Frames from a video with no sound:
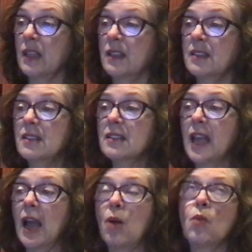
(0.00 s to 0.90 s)
This is
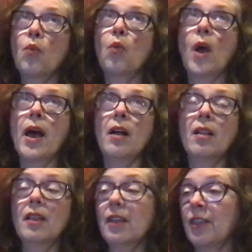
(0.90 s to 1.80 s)
how
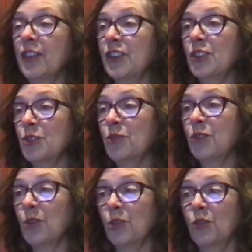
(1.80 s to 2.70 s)
well the two
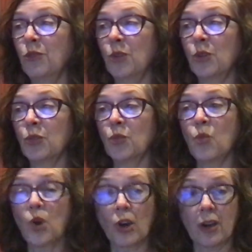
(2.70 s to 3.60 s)
vocal folds
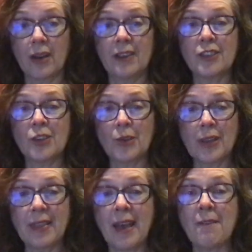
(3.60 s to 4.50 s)
work
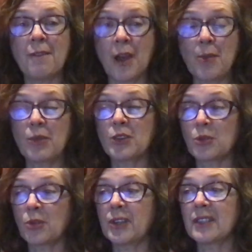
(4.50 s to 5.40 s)
during that
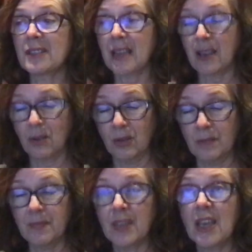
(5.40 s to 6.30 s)
vibratory cycle.
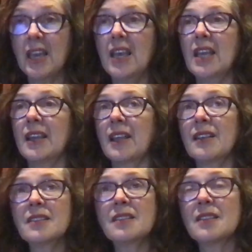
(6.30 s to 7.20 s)
Now,
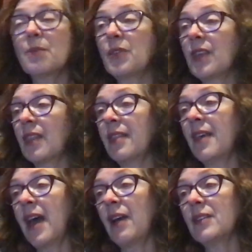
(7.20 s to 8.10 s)
this is something
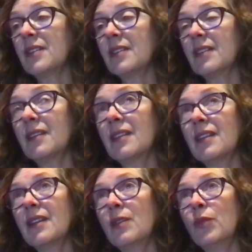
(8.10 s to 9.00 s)
that
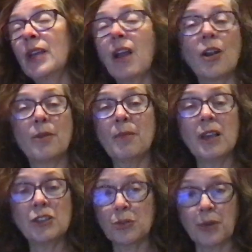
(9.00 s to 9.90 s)
we aren't
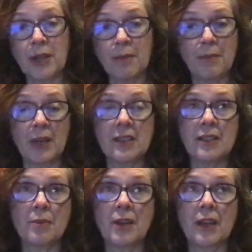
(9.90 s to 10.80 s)
measuring by
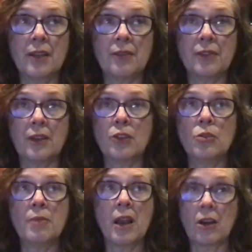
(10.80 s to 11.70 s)
some kind of
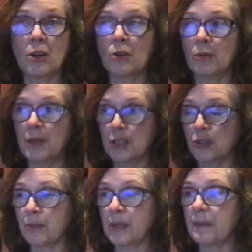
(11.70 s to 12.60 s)
numerical
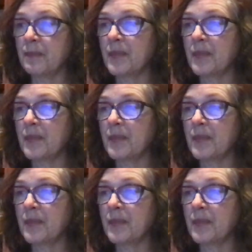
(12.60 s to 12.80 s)
measurement,